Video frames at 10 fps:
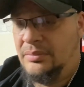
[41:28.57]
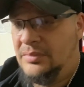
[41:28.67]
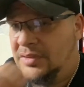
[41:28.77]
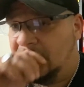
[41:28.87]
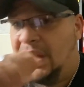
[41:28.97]

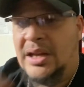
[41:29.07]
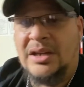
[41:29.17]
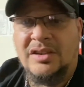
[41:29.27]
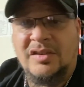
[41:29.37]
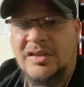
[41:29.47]

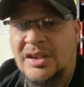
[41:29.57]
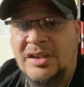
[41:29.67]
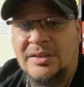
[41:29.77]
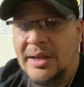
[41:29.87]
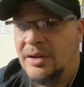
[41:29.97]
Staying in the
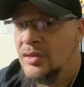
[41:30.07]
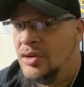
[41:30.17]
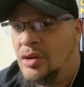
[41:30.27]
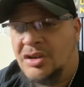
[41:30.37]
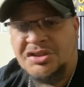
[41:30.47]
cities like New
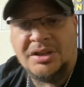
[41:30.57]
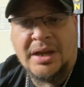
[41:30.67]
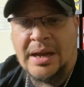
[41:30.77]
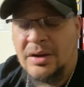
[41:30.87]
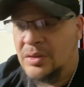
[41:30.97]
York,
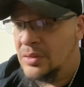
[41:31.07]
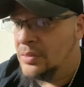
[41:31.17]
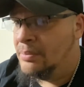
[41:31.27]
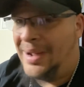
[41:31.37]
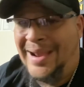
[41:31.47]

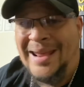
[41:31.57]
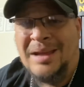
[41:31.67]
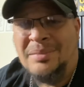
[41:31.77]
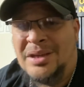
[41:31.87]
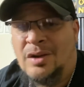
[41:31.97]
Chicago,
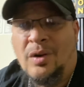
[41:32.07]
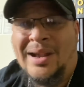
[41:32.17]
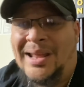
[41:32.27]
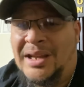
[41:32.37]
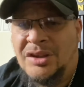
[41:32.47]
Miami,
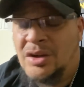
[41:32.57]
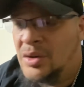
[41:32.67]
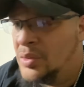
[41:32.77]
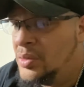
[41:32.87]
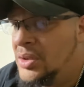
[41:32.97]

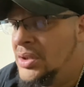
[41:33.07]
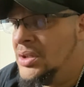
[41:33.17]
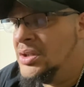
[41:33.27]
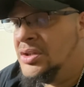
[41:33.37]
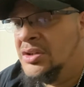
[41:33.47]
Orlando,
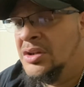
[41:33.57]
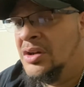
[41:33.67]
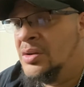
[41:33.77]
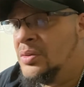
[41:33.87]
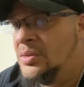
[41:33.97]
you
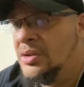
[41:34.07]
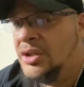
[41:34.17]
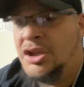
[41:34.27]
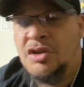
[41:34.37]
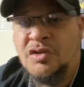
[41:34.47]
know,
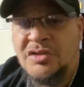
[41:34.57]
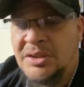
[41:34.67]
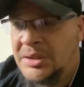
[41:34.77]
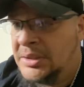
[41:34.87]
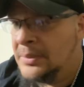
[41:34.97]

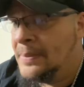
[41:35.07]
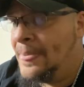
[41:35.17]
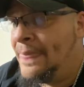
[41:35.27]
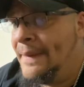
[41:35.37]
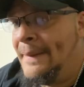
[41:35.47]
Houston,
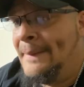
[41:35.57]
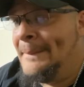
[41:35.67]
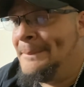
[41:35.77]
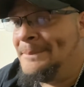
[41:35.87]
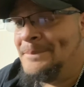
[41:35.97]

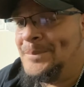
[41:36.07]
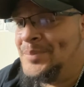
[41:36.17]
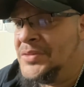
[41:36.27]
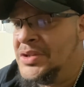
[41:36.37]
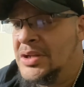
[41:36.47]

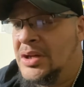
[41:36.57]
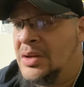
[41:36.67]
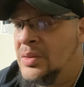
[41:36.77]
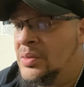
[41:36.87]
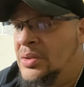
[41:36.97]
you
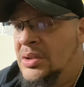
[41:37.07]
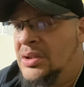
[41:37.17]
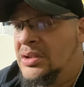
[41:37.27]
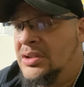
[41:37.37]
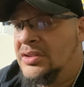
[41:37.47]
know,
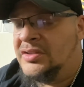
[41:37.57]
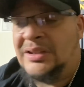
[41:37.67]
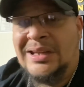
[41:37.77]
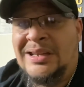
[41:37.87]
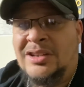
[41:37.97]

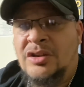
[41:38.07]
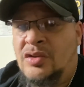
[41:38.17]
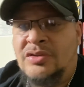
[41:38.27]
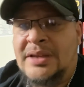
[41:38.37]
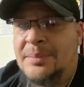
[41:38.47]
staying in
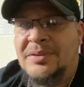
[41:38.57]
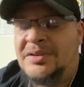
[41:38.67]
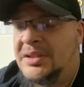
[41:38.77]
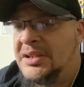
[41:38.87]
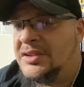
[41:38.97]
those type of
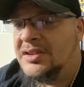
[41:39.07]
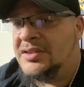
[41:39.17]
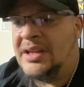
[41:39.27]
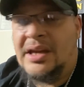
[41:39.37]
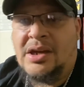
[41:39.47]
cities
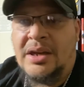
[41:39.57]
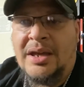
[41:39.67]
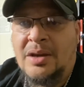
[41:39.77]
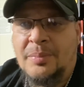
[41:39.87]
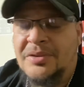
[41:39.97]
is not going to
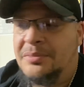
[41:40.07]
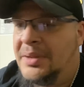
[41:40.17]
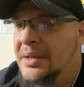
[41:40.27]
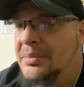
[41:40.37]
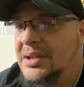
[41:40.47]
help us,
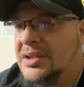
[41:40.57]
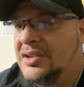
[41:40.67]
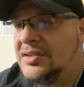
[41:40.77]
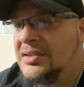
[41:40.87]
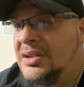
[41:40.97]
man,
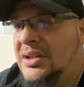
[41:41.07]
because